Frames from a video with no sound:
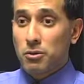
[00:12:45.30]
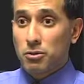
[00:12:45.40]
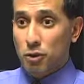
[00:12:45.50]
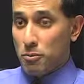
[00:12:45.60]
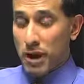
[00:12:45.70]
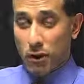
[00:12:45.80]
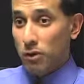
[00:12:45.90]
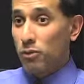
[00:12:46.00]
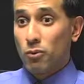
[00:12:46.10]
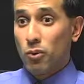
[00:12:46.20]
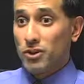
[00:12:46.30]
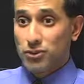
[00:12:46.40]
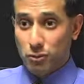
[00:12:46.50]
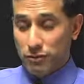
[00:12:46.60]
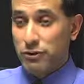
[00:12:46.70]
their parent
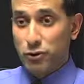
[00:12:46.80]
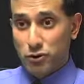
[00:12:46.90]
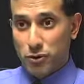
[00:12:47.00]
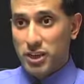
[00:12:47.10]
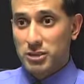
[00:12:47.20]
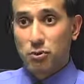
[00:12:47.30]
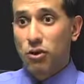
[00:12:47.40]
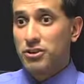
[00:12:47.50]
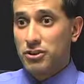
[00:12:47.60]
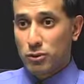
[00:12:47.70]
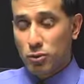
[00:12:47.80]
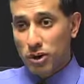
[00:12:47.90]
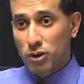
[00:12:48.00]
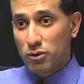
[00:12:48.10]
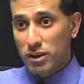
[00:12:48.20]
wants to refuse transport, doesn't
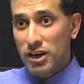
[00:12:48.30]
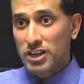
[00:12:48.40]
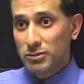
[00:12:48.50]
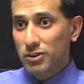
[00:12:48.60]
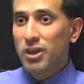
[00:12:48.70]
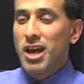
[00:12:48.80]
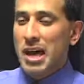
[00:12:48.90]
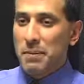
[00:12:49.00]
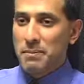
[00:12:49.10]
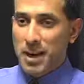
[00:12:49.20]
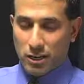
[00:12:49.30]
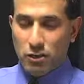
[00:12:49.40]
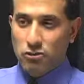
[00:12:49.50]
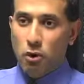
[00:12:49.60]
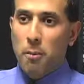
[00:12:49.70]
want to go to the hospital,
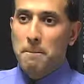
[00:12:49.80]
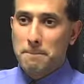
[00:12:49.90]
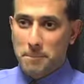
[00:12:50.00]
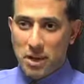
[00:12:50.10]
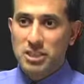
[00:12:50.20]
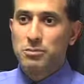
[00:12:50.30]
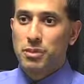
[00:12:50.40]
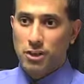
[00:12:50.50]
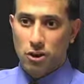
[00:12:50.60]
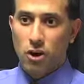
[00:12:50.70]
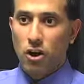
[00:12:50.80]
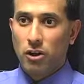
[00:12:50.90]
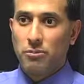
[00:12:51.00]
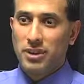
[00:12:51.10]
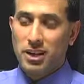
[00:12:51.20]
medical control must be
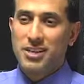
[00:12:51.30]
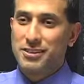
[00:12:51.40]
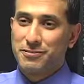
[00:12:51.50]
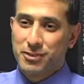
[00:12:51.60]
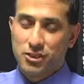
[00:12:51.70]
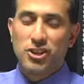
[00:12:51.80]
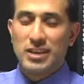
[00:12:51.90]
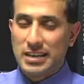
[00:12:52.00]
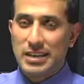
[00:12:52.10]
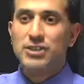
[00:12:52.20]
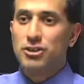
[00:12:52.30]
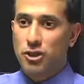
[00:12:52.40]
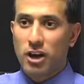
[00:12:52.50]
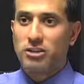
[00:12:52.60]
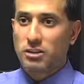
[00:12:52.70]
called because the physician needs to
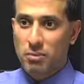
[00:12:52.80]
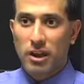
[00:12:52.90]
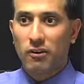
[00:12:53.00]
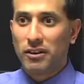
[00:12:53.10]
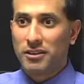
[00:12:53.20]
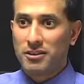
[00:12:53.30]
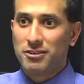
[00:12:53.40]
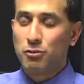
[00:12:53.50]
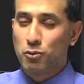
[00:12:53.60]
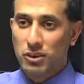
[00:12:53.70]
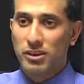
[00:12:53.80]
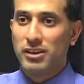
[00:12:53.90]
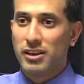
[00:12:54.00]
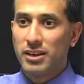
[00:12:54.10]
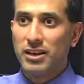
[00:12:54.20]
talk to the parent to
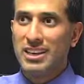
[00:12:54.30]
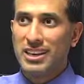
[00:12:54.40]
really